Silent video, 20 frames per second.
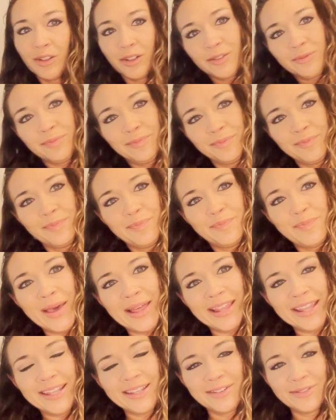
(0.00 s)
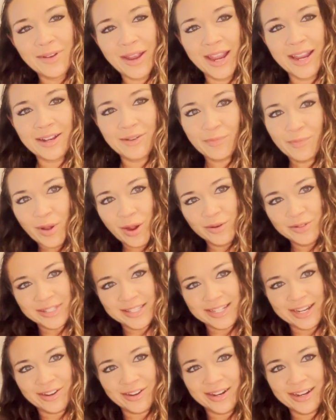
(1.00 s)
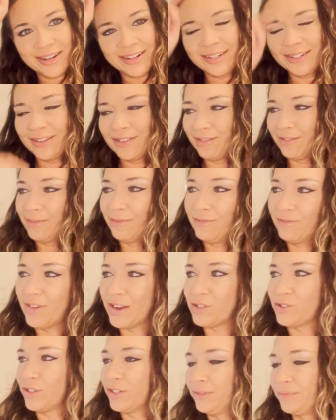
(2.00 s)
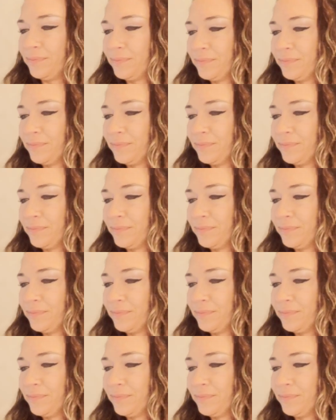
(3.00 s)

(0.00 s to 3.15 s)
or belly, right? Posterior, ventral,